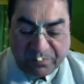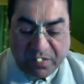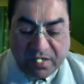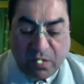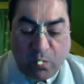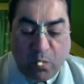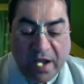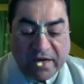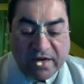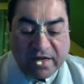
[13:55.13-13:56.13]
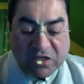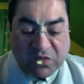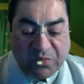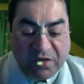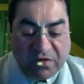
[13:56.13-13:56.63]
Now, why did I
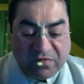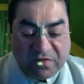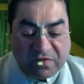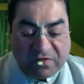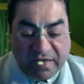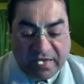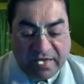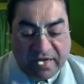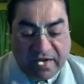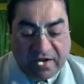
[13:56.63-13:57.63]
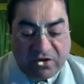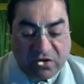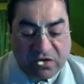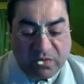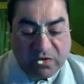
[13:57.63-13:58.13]
speak of these three? I
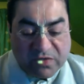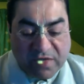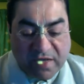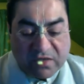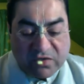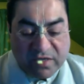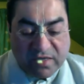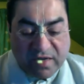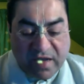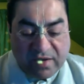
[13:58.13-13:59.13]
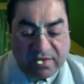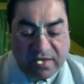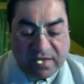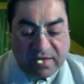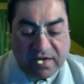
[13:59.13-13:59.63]
talked about Sat, Chit, and
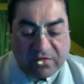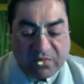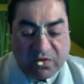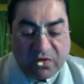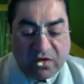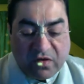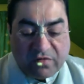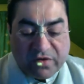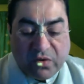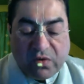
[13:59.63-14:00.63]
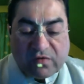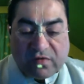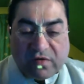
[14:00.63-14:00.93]
Ananda, and I spoke of the goals of